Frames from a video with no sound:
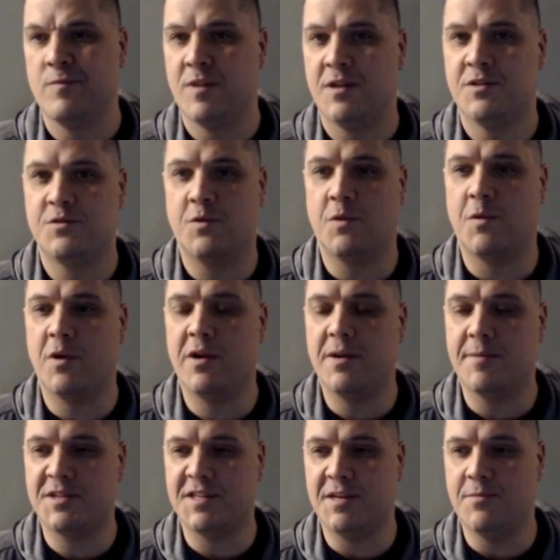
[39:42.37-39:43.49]
So we're worried
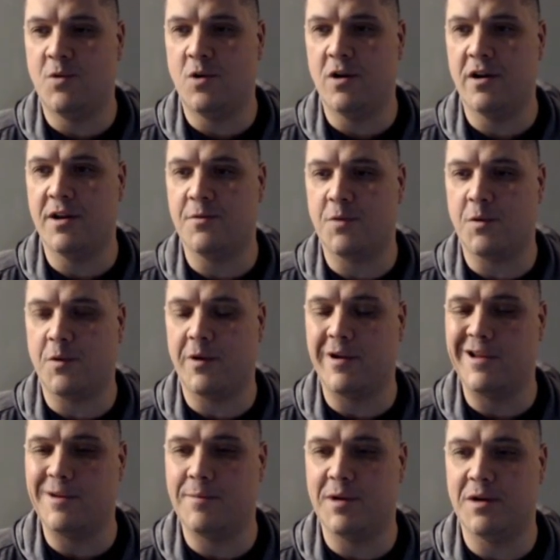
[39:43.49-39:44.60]
about Seaborn, and we're
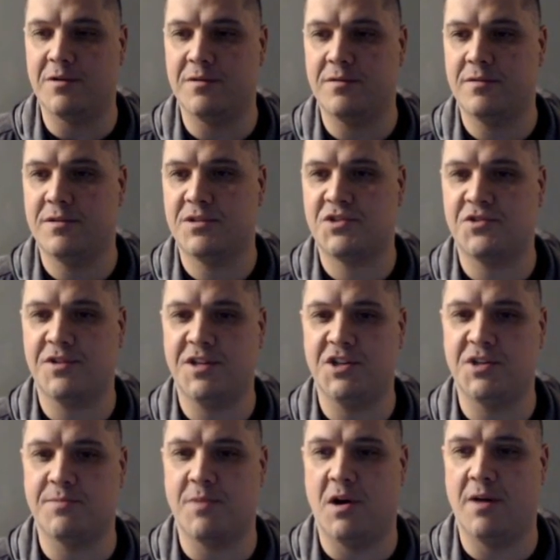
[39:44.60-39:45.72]
worried about
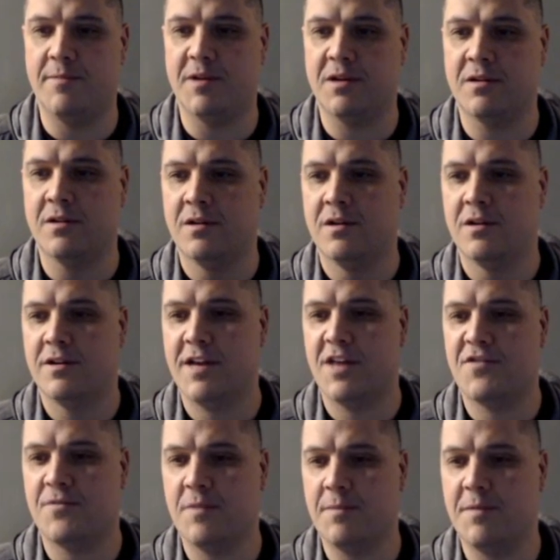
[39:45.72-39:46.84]
strategic bombing. Death
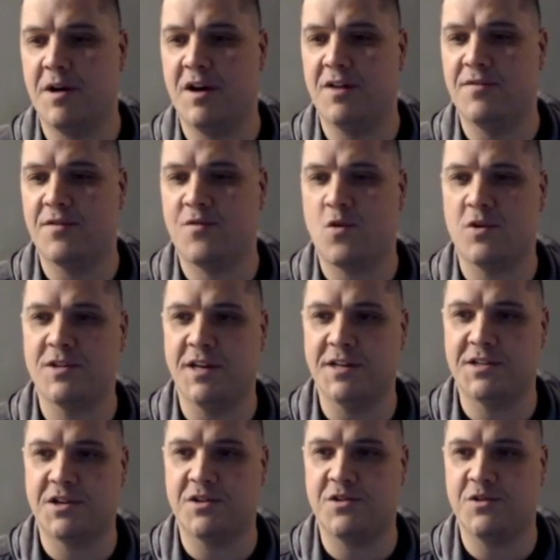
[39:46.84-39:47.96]
from above. Of course it
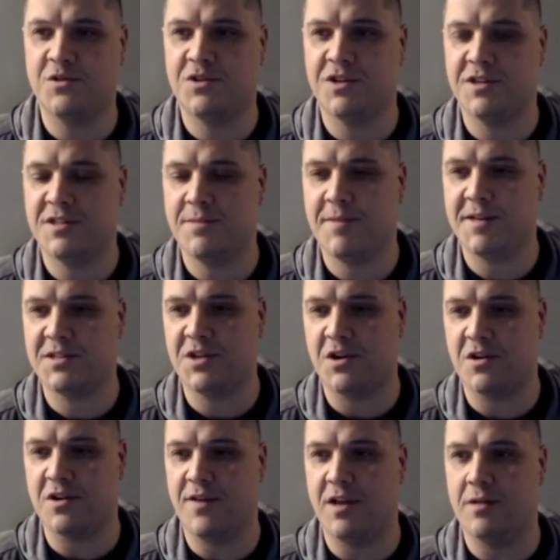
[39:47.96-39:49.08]
hits Katyusha. It's the best
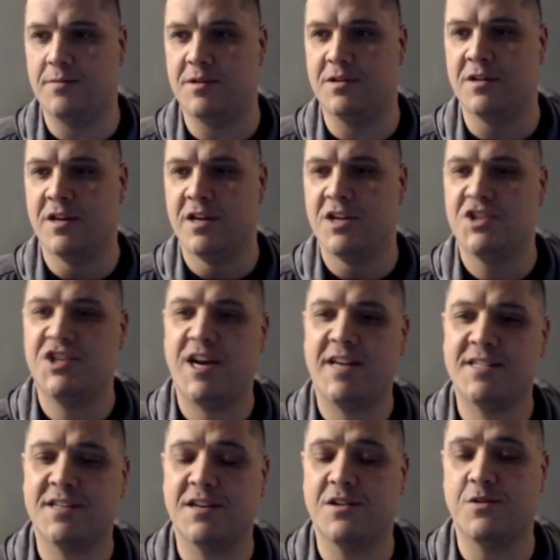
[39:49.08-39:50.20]
target available.
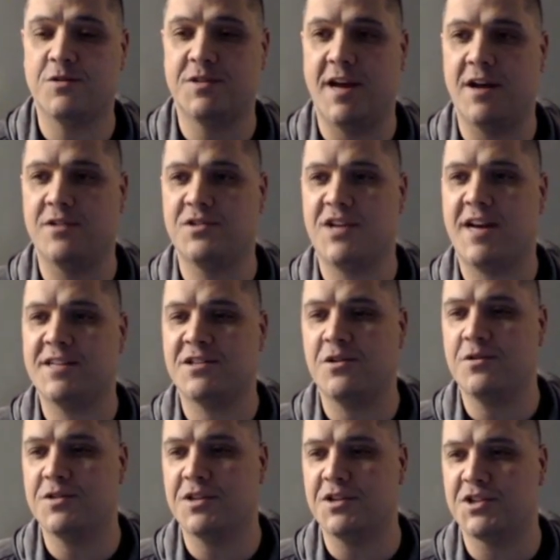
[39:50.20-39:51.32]
Jaska goes down. Jaska
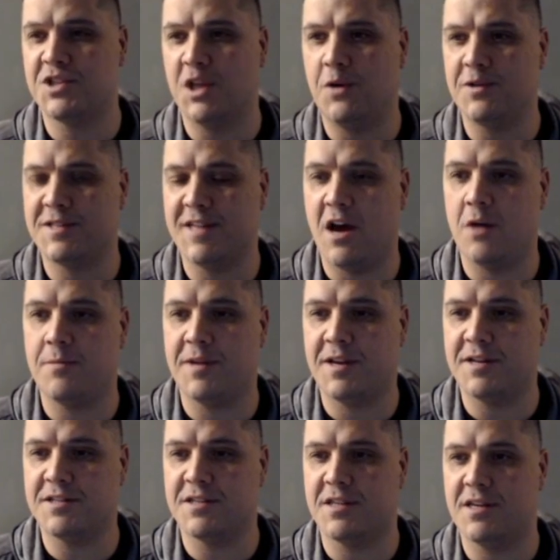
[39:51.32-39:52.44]
is going to slow us down
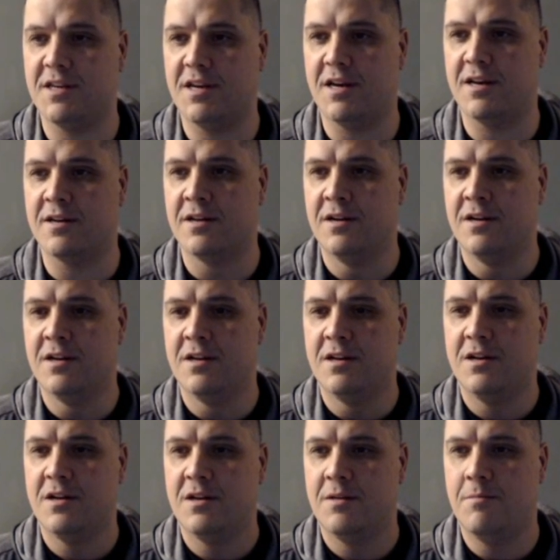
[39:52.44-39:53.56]
because of the
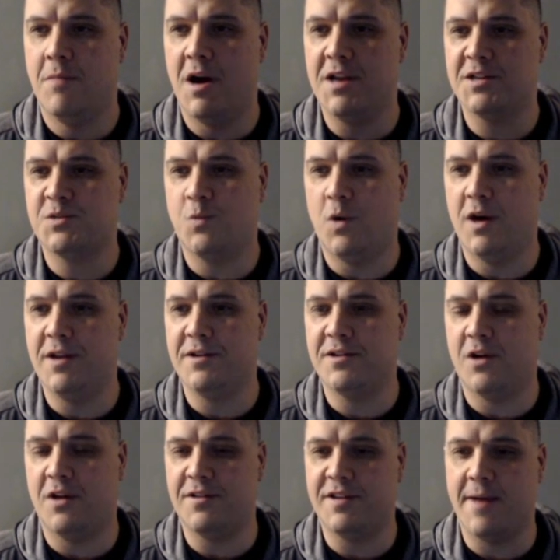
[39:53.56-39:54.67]
-1 to
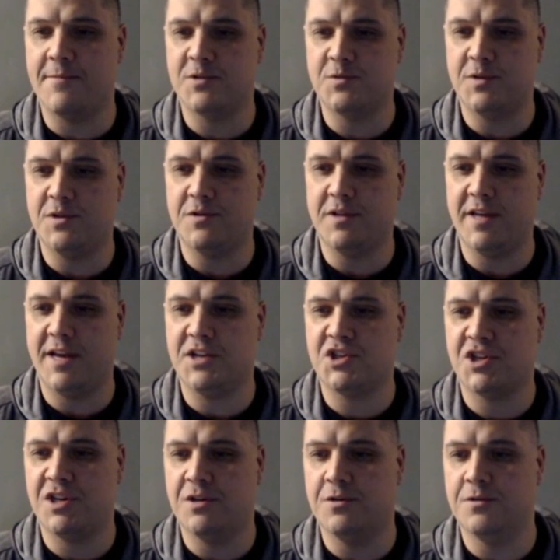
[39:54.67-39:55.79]
all the damage we do to the
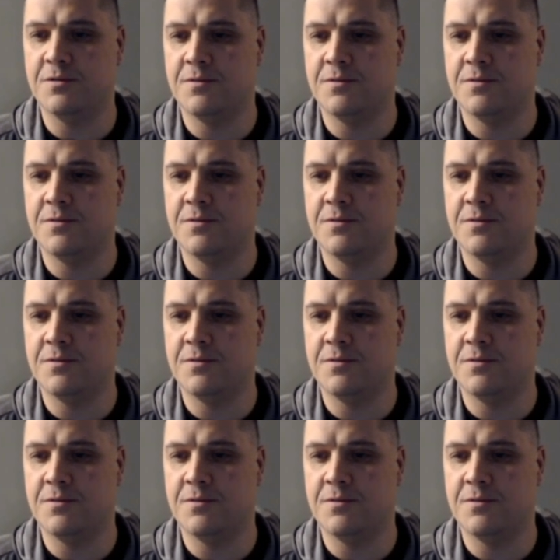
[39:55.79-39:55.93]
HQ.